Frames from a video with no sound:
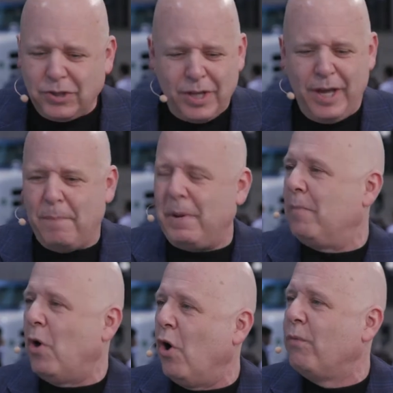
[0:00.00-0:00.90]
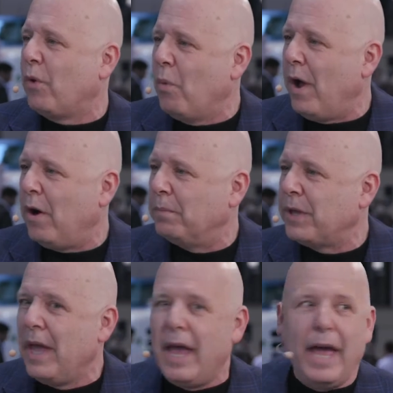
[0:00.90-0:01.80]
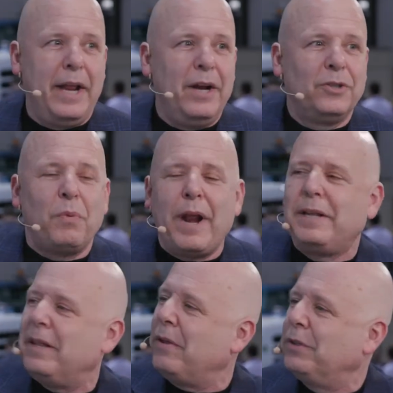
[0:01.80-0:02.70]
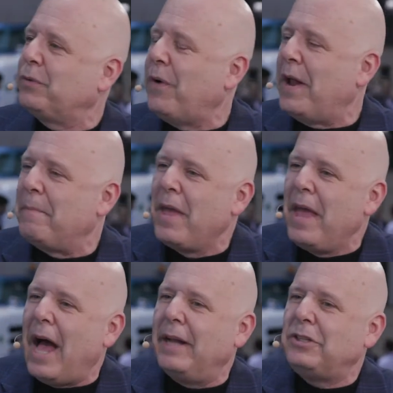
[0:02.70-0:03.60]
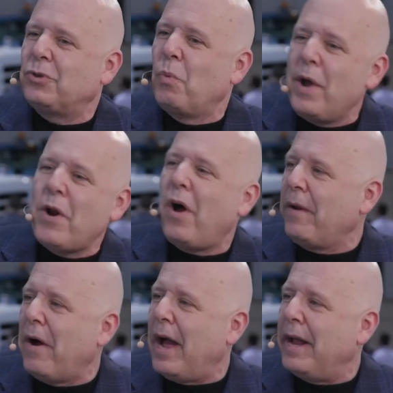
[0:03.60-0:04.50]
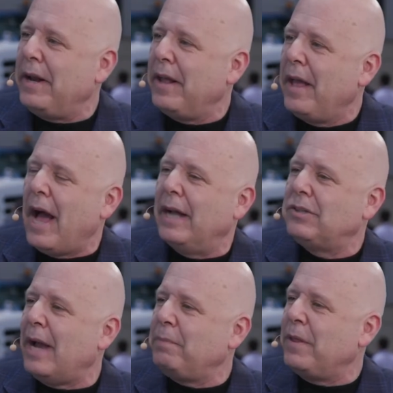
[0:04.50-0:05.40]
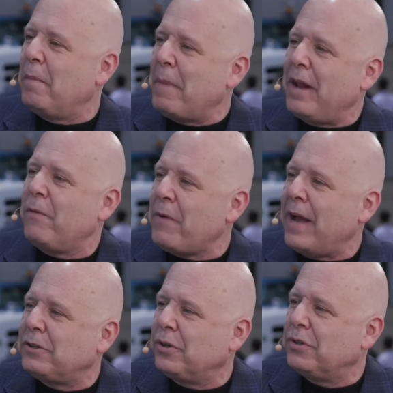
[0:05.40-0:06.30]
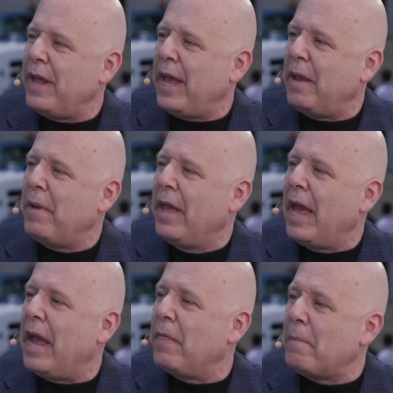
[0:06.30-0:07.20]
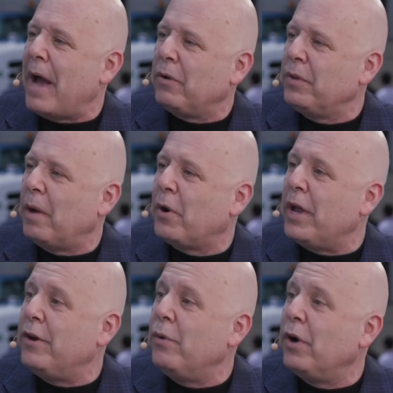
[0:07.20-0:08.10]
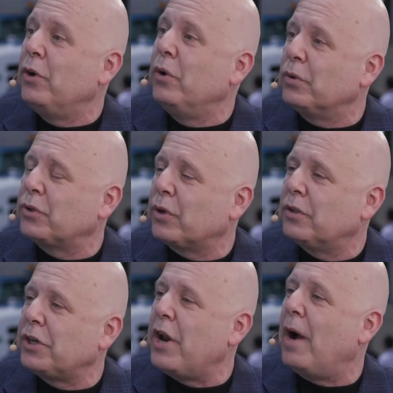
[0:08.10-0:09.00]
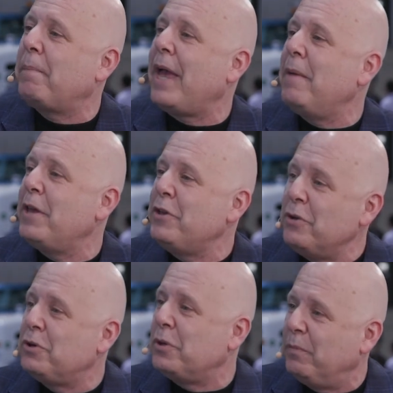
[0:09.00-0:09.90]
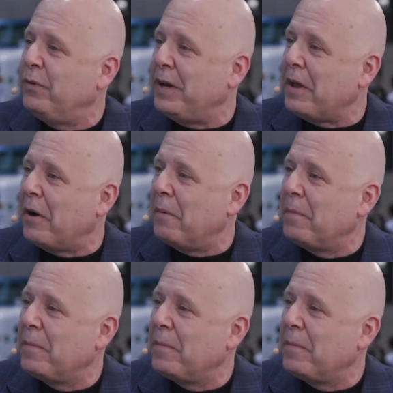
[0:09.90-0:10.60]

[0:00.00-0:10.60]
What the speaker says: this thing up and I'm overwhelmed. And here's what I did that was fun. I just went online, I typed in the manufacturer's name and the model number into a Google search, and up came a YouTube video.